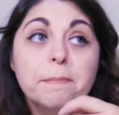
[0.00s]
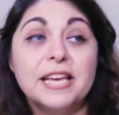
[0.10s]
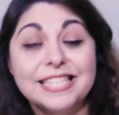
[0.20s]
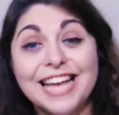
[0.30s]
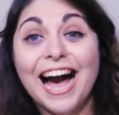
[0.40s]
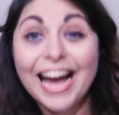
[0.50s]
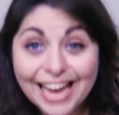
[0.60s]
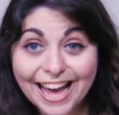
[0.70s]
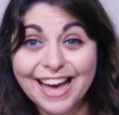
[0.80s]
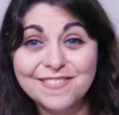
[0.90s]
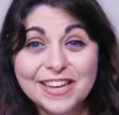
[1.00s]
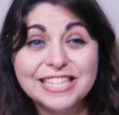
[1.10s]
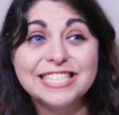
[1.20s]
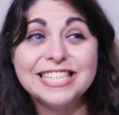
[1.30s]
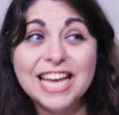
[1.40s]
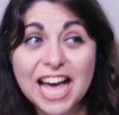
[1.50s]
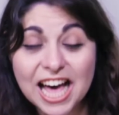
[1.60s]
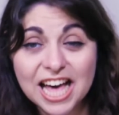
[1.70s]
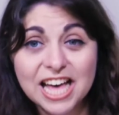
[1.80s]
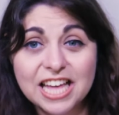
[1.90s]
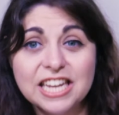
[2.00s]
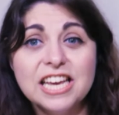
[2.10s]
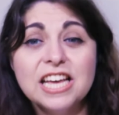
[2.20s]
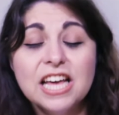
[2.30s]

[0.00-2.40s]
because I have a ton